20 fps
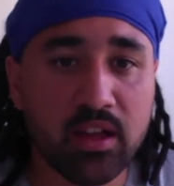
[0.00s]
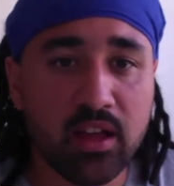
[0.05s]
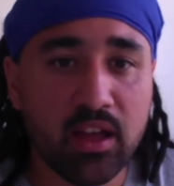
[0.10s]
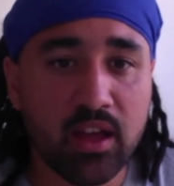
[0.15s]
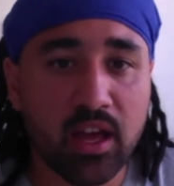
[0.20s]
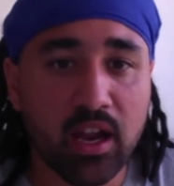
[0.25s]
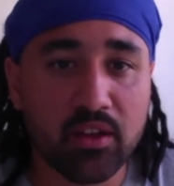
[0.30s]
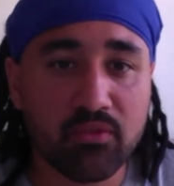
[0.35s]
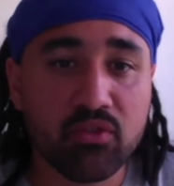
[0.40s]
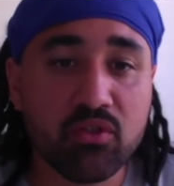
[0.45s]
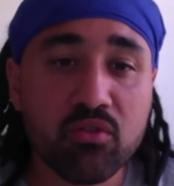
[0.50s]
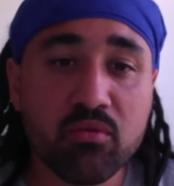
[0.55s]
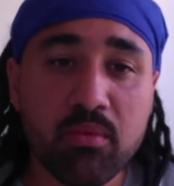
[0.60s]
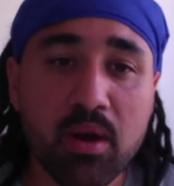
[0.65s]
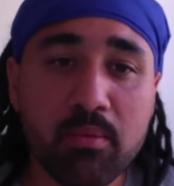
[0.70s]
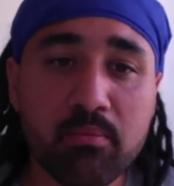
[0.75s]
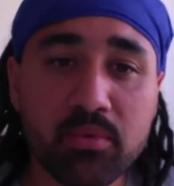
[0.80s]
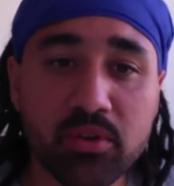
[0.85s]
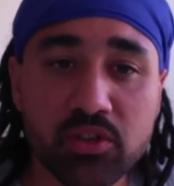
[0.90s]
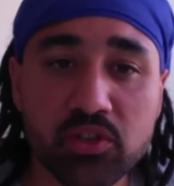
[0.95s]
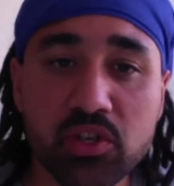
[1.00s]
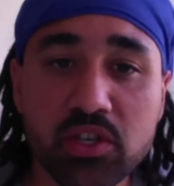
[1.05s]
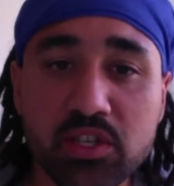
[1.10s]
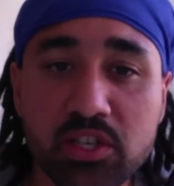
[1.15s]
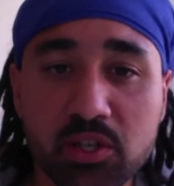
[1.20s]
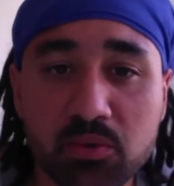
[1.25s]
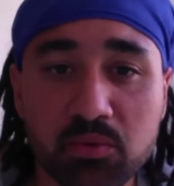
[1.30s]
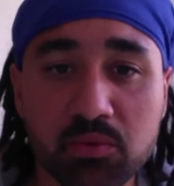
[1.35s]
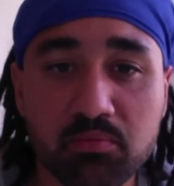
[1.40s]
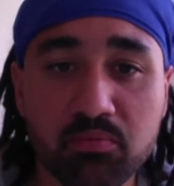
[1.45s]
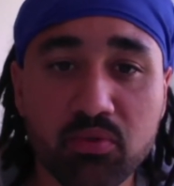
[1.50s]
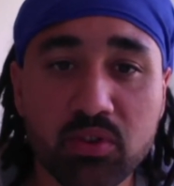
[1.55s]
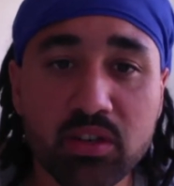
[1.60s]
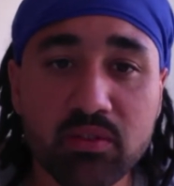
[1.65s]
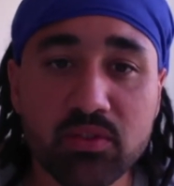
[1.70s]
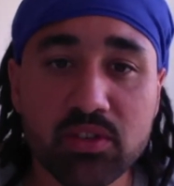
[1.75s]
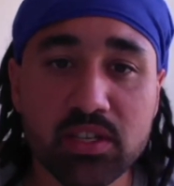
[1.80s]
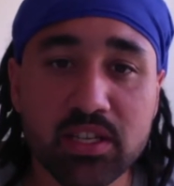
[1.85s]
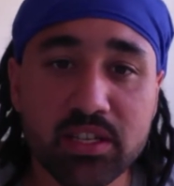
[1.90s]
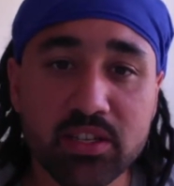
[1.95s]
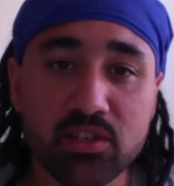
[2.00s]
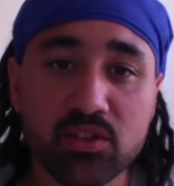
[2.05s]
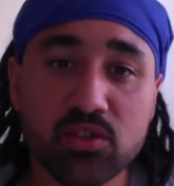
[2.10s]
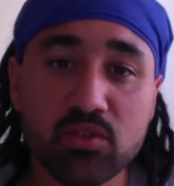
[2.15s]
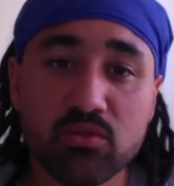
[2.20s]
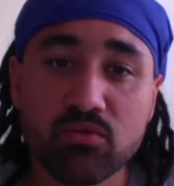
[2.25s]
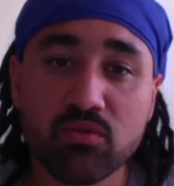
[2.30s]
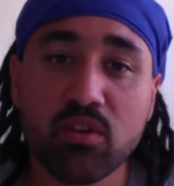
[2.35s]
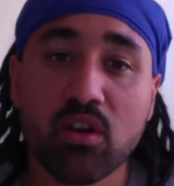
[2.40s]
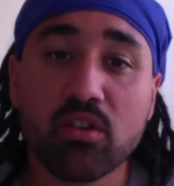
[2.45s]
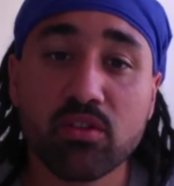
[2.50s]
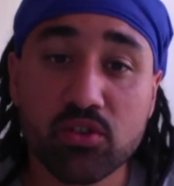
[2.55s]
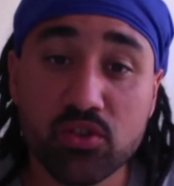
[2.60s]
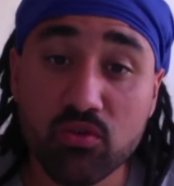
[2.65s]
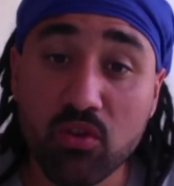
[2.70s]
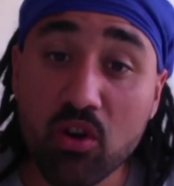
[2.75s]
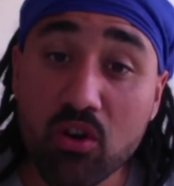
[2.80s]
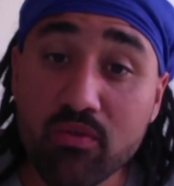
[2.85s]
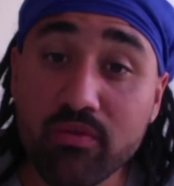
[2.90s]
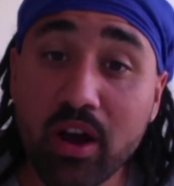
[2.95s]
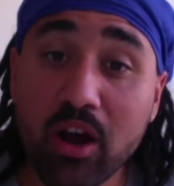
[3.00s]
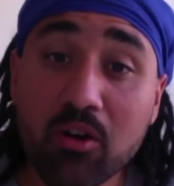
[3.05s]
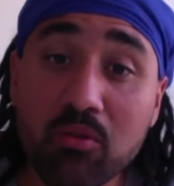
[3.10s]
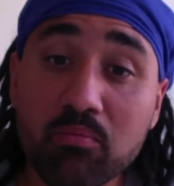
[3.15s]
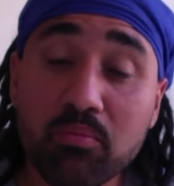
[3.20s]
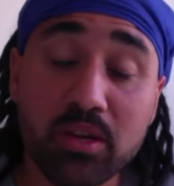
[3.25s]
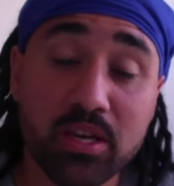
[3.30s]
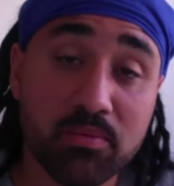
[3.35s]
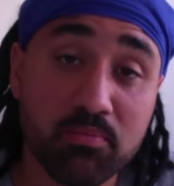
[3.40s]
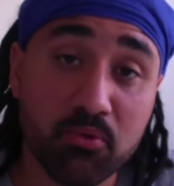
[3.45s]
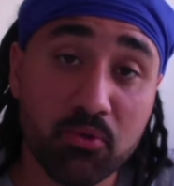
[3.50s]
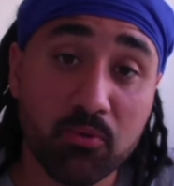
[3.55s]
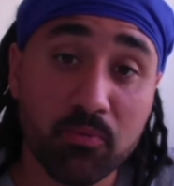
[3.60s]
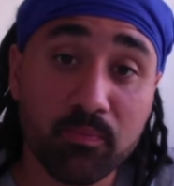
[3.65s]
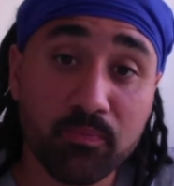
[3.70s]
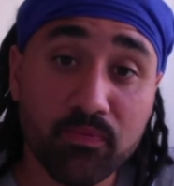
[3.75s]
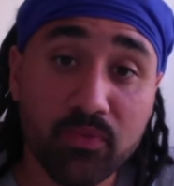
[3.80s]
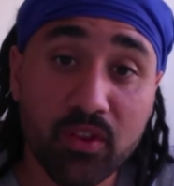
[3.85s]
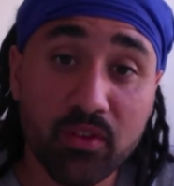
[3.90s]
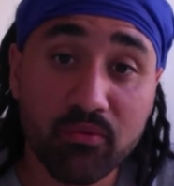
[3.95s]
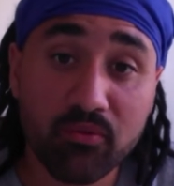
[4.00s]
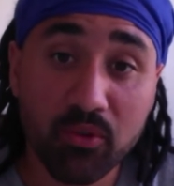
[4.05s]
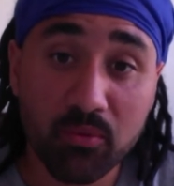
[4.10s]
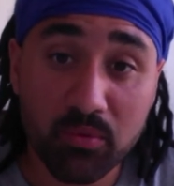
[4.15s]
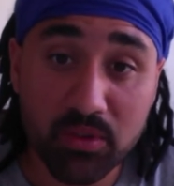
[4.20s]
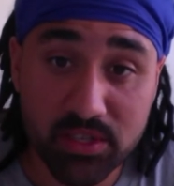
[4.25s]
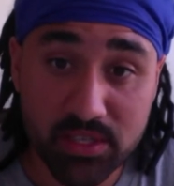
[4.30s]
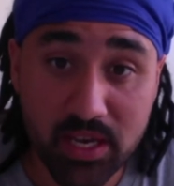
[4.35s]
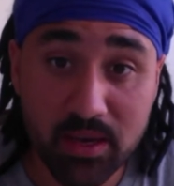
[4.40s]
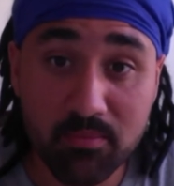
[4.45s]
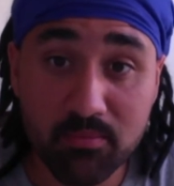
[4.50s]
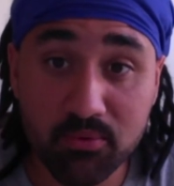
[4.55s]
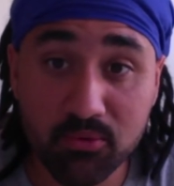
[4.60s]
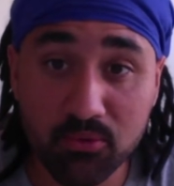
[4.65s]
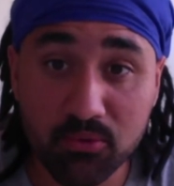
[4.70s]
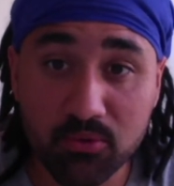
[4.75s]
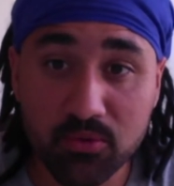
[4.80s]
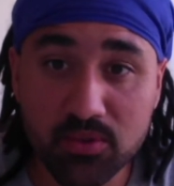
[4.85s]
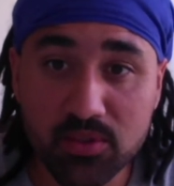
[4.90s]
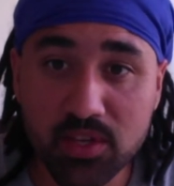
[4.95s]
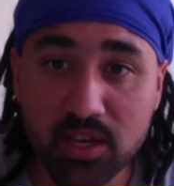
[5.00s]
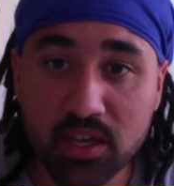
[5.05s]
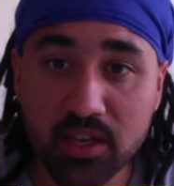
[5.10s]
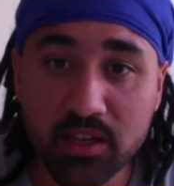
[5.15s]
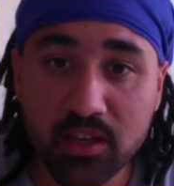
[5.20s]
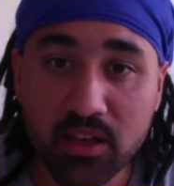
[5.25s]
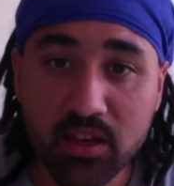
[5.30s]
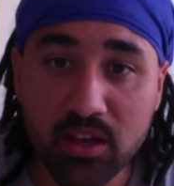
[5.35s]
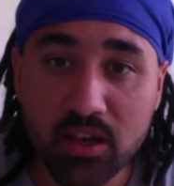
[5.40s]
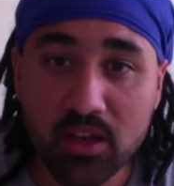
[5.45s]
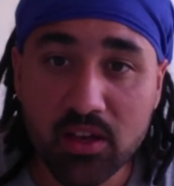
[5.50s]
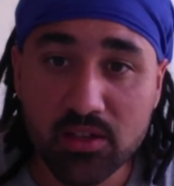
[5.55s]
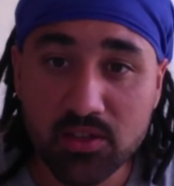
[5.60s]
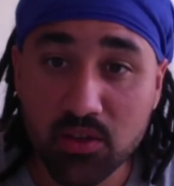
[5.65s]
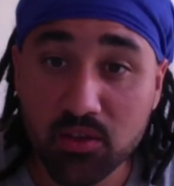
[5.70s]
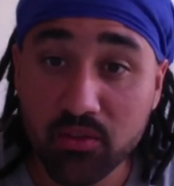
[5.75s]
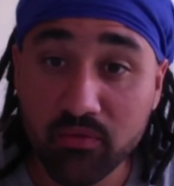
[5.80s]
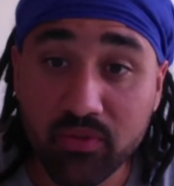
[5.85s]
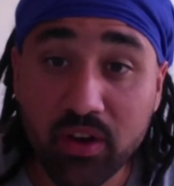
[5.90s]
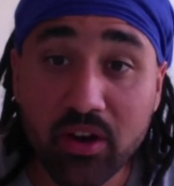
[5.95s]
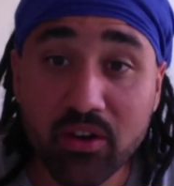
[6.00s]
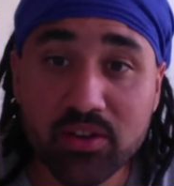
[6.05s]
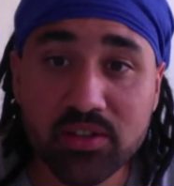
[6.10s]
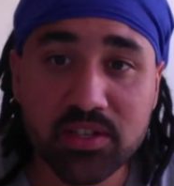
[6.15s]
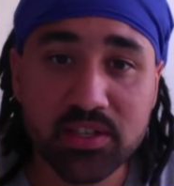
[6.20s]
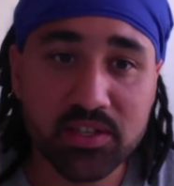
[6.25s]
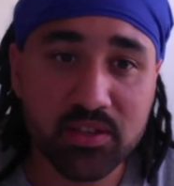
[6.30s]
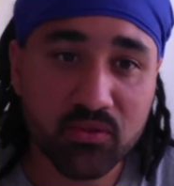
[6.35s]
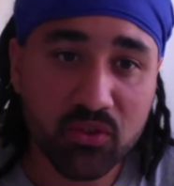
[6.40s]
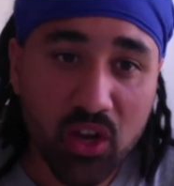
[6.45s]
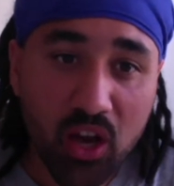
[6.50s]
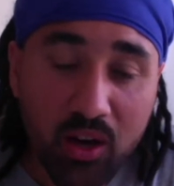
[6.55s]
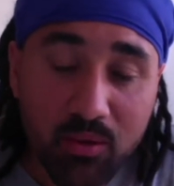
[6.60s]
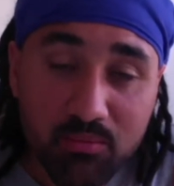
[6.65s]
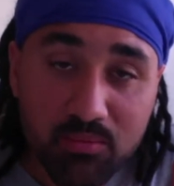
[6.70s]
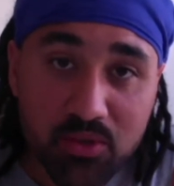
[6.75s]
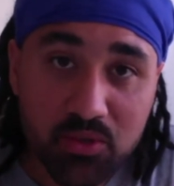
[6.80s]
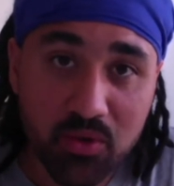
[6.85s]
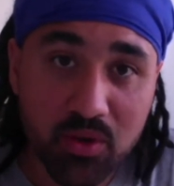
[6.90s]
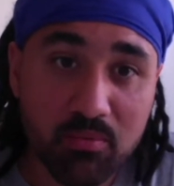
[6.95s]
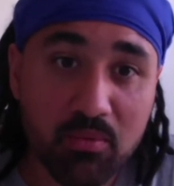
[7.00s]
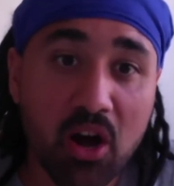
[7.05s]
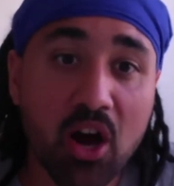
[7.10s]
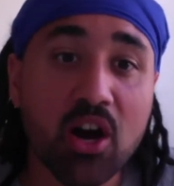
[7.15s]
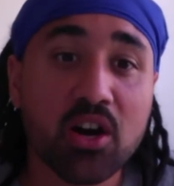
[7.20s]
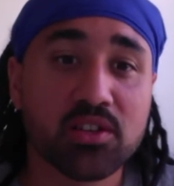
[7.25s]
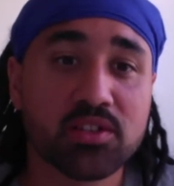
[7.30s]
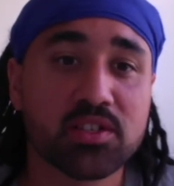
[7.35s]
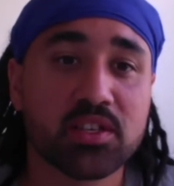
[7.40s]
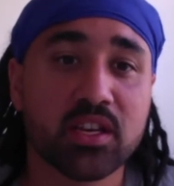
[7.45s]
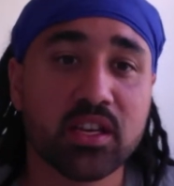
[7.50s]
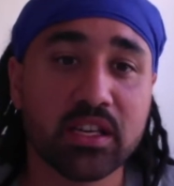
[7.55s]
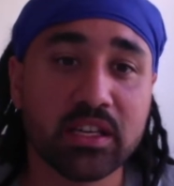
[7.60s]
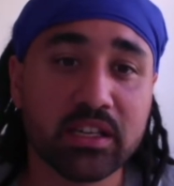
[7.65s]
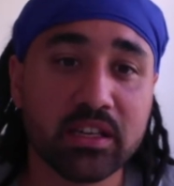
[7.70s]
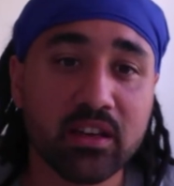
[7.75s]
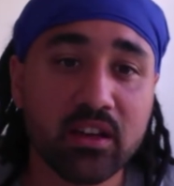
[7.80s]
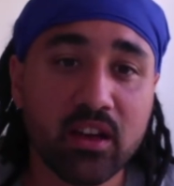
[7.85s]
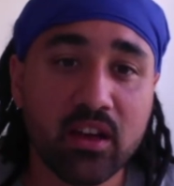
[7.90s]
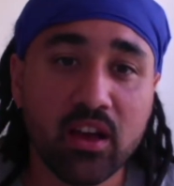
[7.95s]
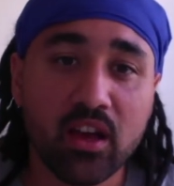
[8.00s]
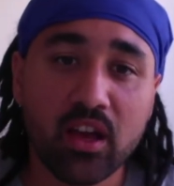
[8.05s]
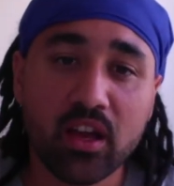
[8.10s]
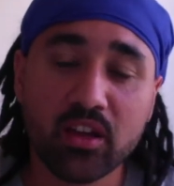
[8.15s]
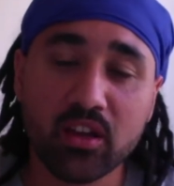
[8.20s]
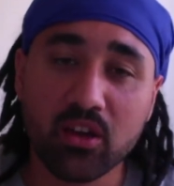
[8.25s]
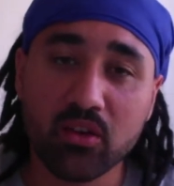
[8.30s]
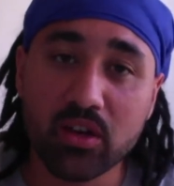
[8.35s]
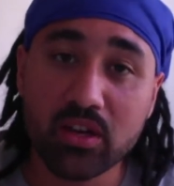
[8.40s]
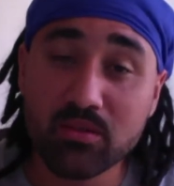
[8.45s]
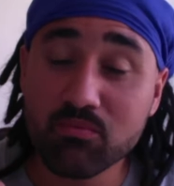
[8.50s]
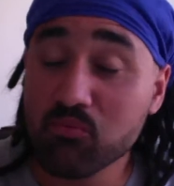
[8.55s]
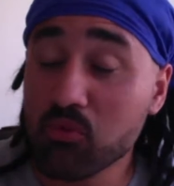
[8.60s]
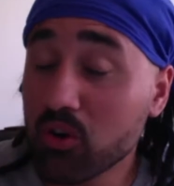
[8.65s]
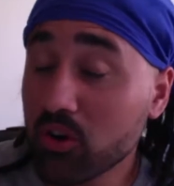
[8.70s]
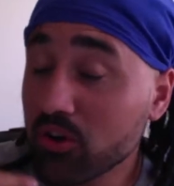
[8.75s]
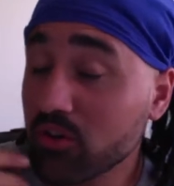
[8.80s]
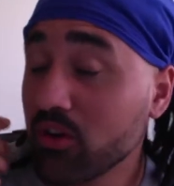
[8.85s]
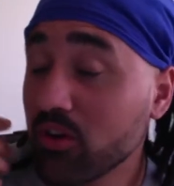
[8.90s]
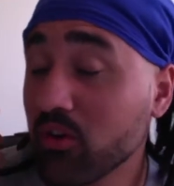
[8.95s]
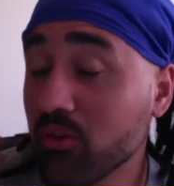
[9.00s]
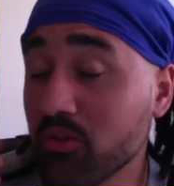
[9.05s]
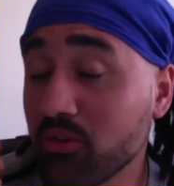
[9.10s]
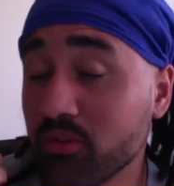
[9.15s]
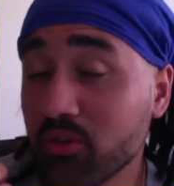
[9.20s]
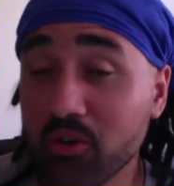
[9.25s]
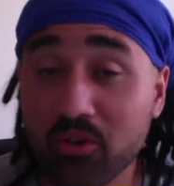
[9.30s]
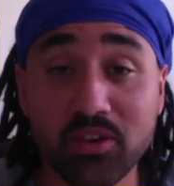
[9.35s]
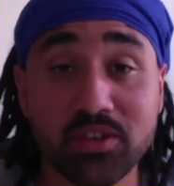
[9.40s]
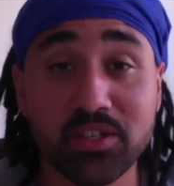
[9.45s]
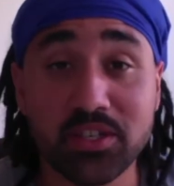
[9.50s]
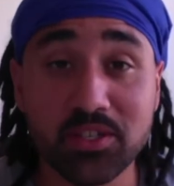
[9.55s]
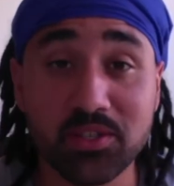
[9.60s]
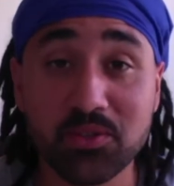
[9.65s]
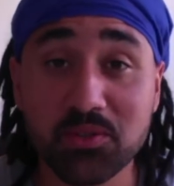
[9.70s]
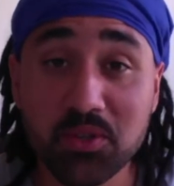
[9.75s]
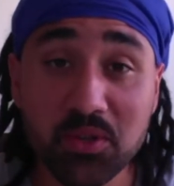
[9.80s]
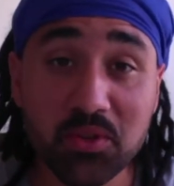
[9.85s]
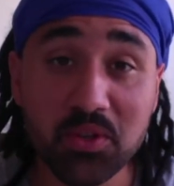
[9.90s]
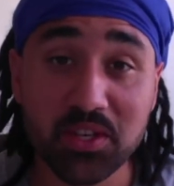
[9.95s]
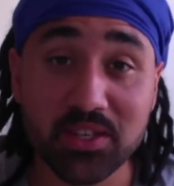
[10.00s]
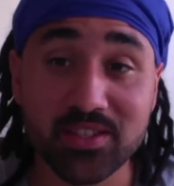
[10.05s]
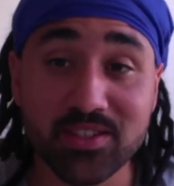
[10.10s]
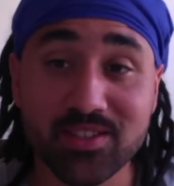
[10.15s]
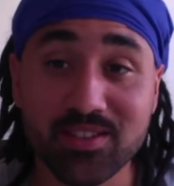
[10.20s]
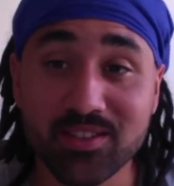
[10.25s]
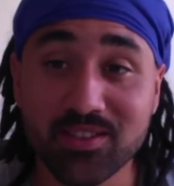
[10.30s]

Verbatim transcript: And if you remember, Jesus previously dro- drove out people from the temple. Say, so the Pharisees have come to him asking you know, in what authority do you do this?